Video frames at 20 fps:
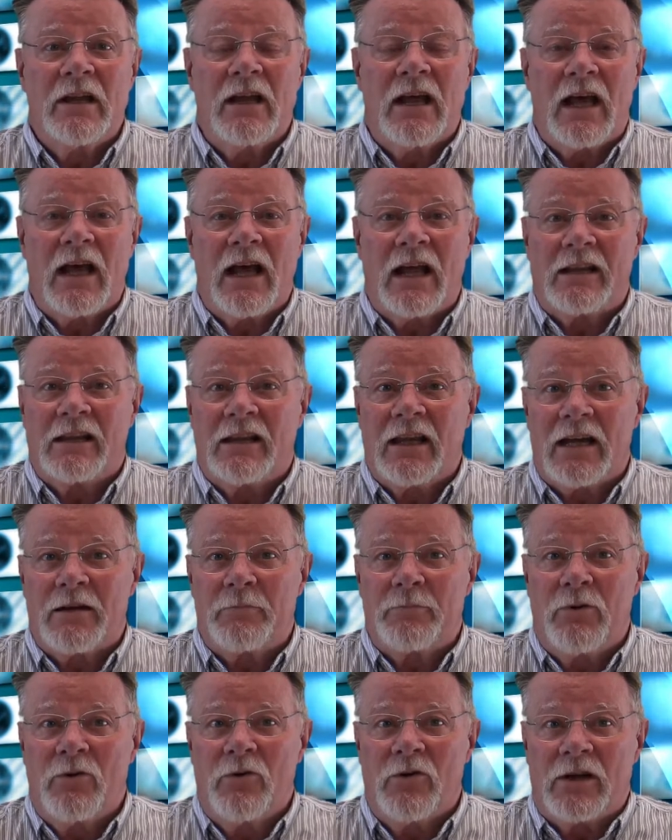At
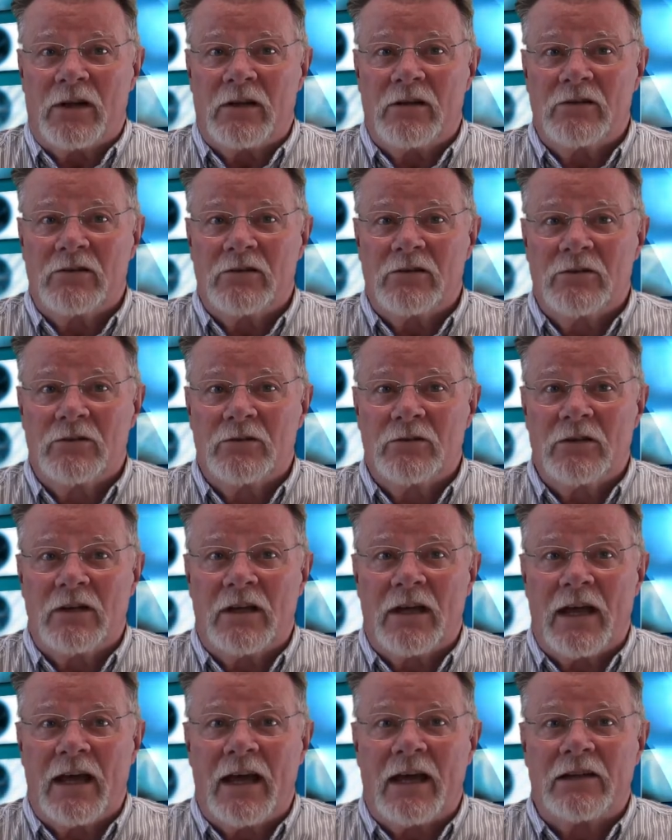that point,
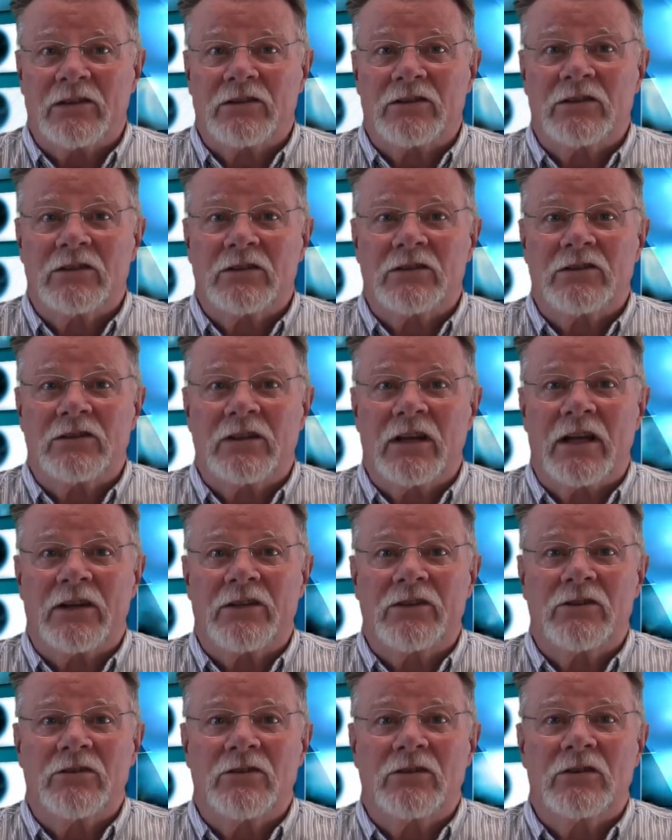all acts,
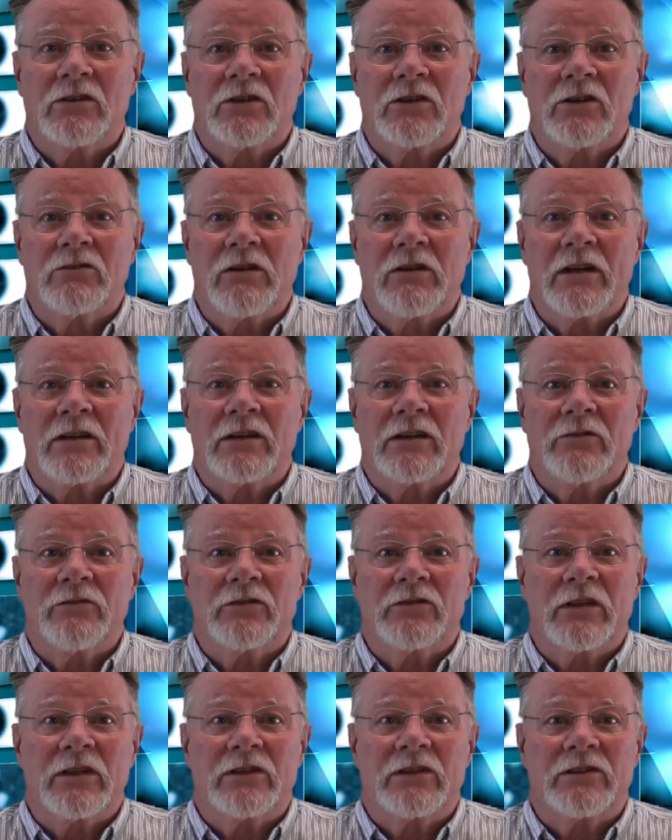statutes,
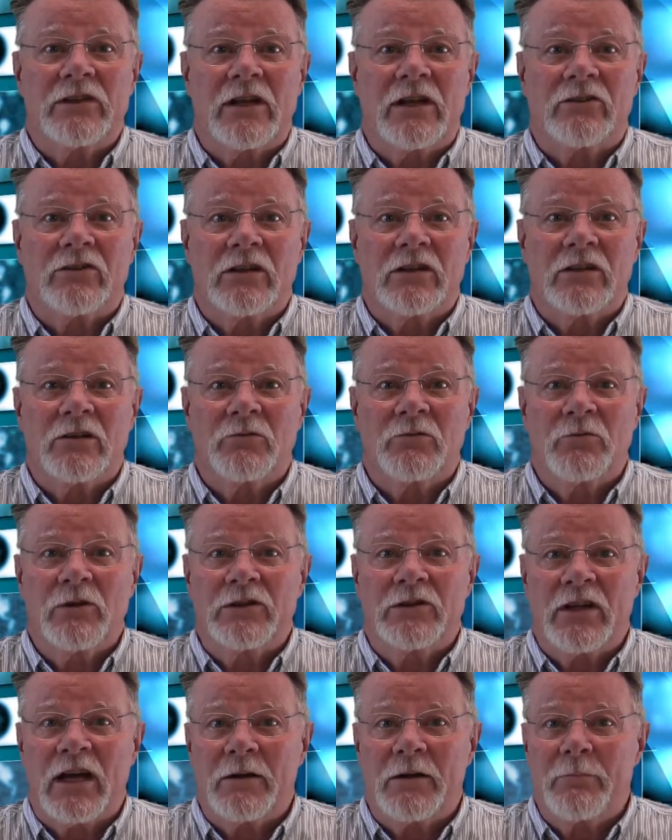directives, etc.,
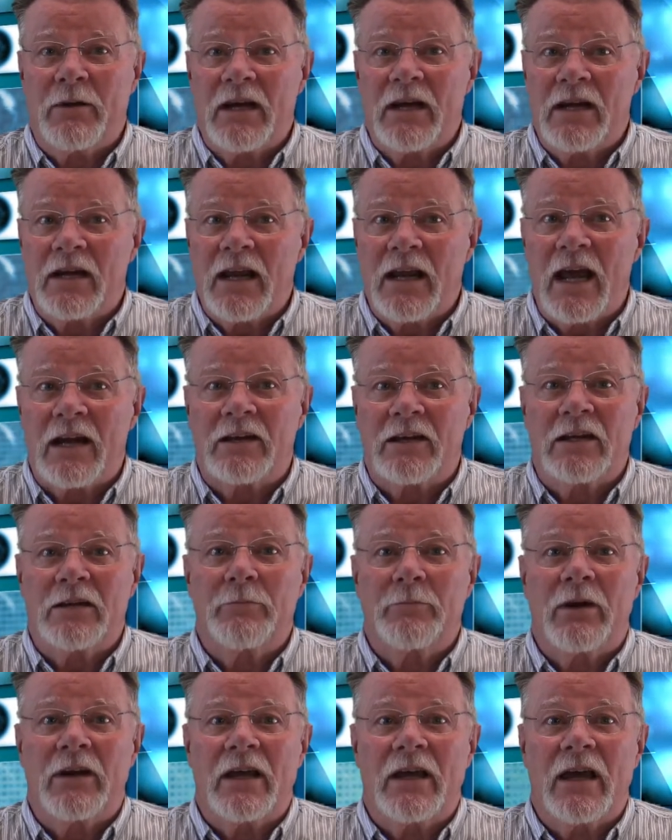which had been
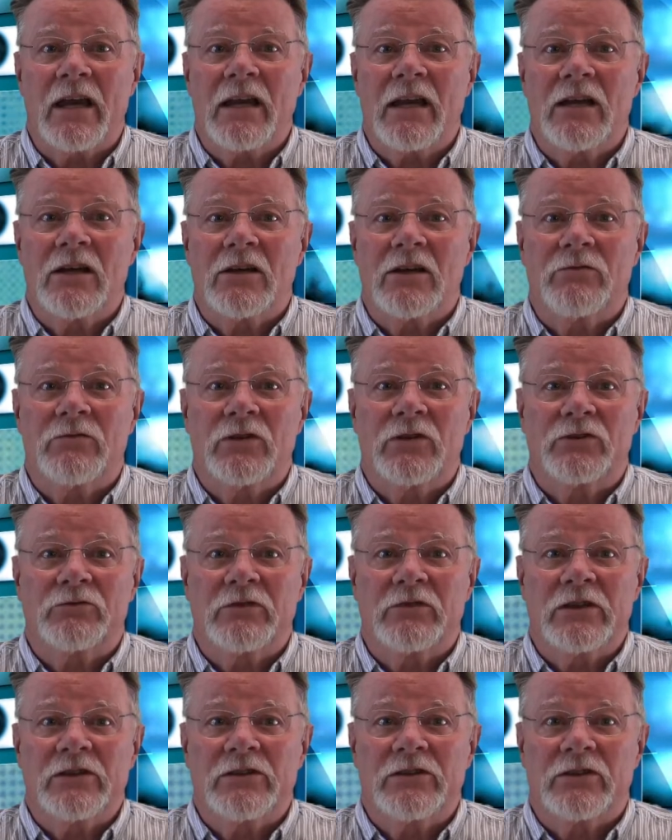enacted by any of the
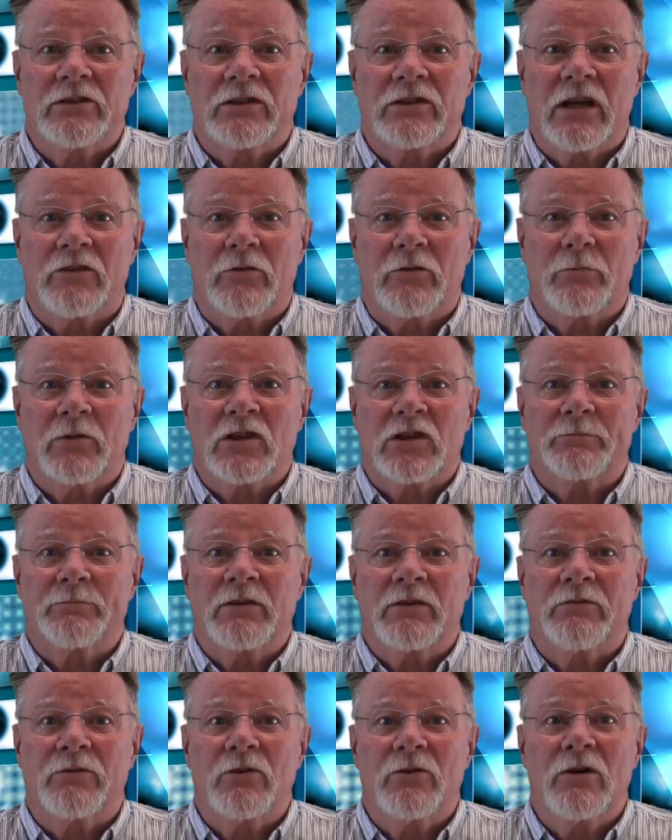treasonous governments
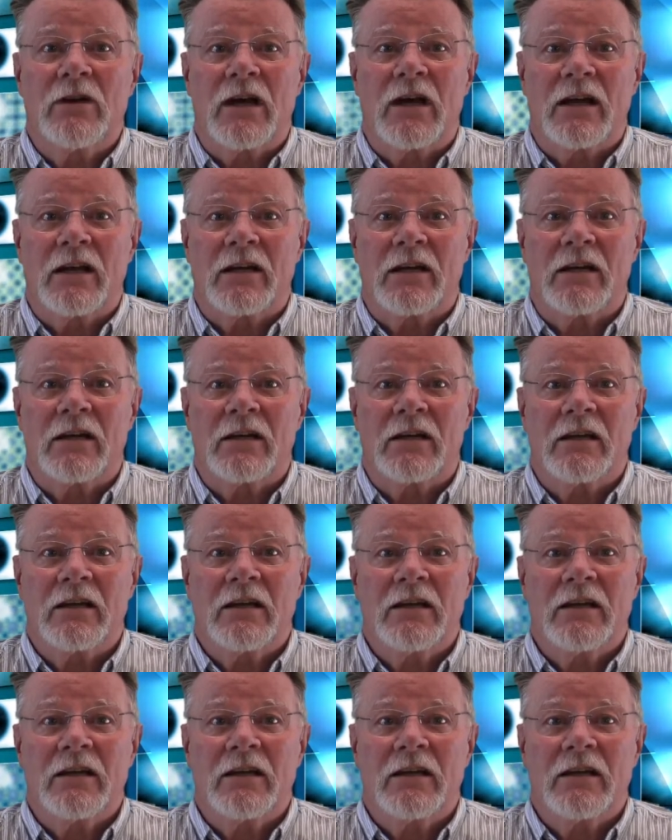beforehand,